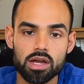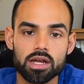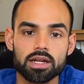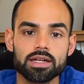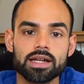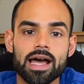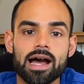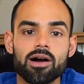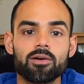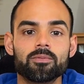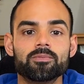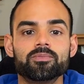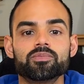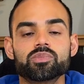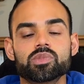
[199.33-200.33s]
Now,
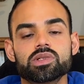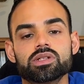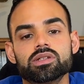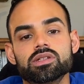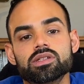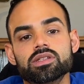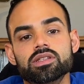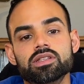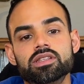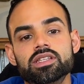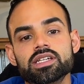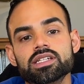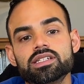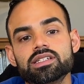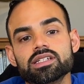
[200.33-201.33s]

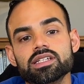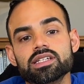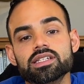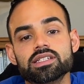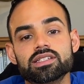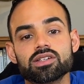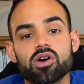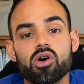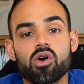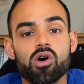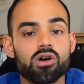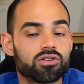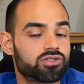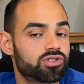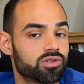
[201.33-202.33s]
this is
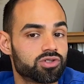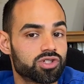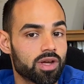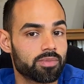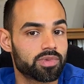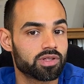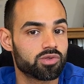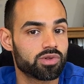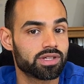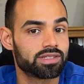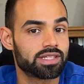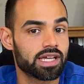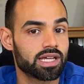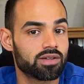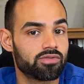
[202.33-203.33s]
also something you can
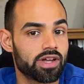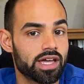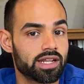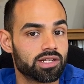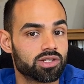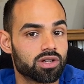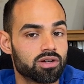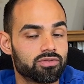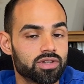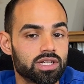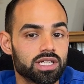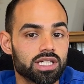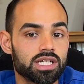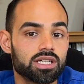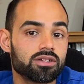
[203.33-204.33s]
take advantage of
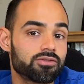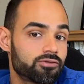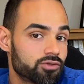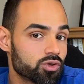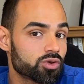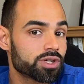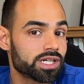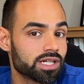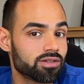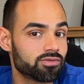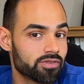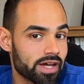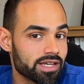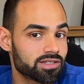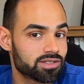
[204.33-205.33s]
if you're an
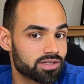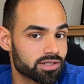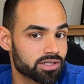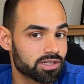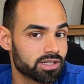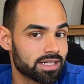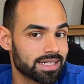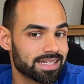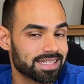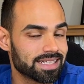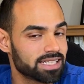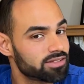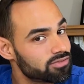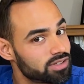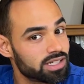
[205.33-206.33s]
investor
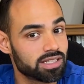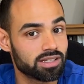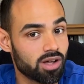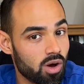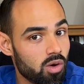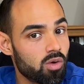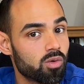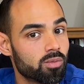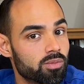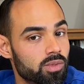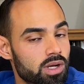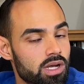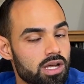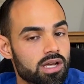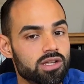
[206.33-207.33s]
living in the home.
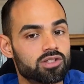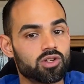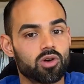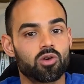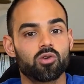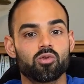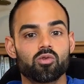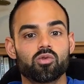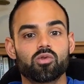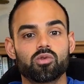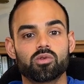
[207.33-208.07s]
So